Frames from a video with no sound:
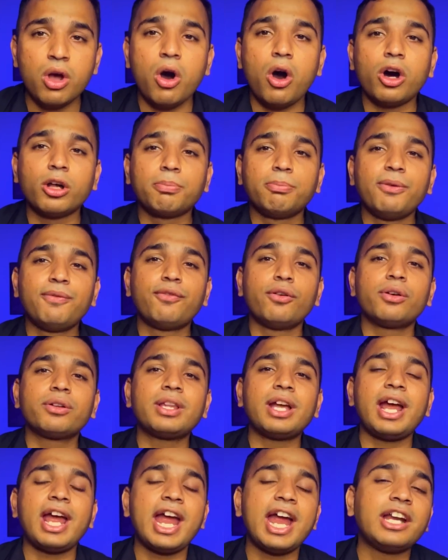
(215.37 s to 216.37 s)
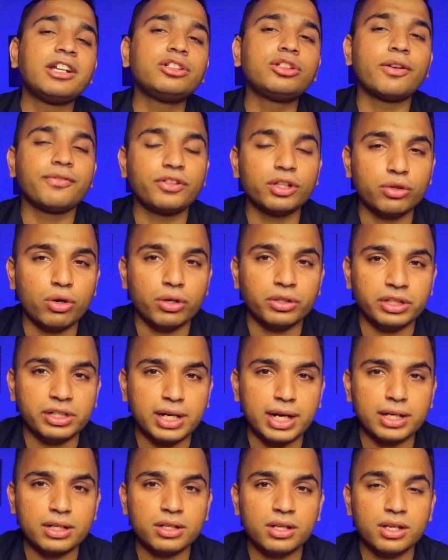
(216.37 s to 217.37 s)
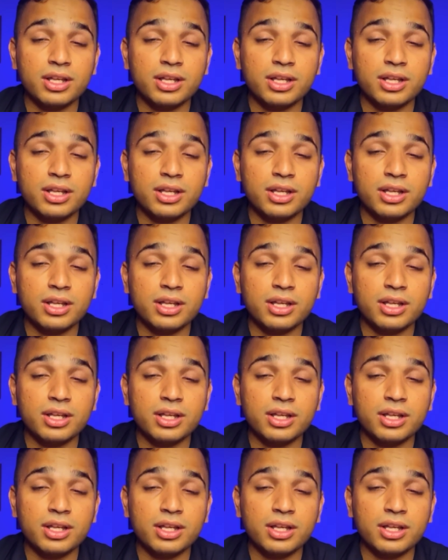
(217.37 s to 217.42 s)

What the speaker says: or before the end of the contract.